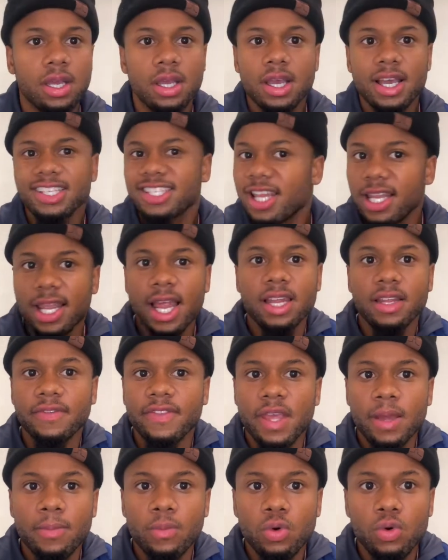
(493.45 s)
There's a lot of
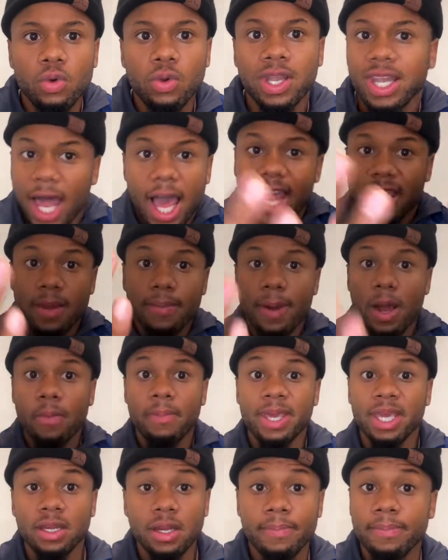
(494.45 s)
them who lie about
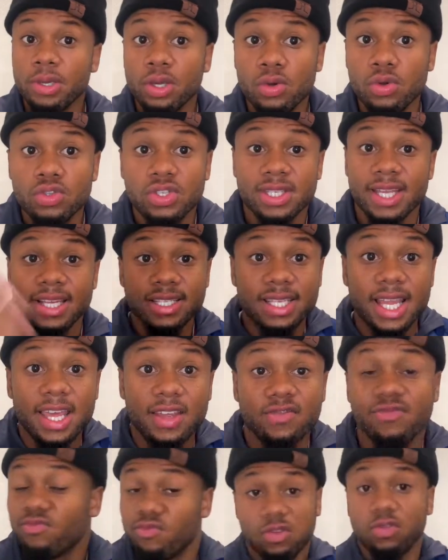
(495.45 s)
being abused. That's
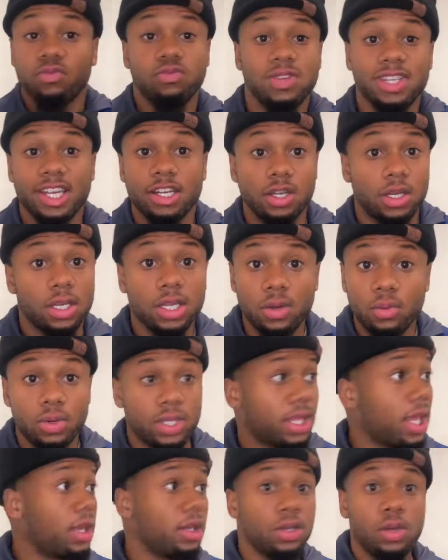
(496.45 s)
like literally what
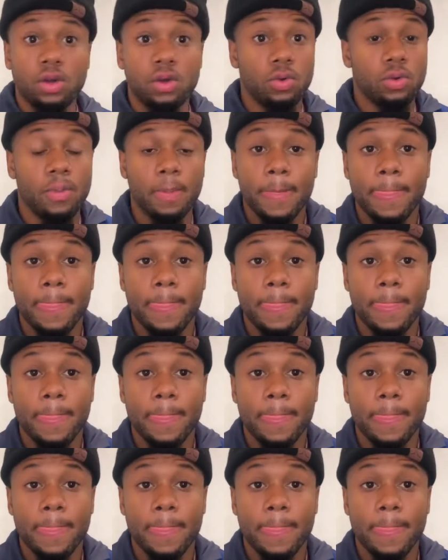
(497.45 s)
they do.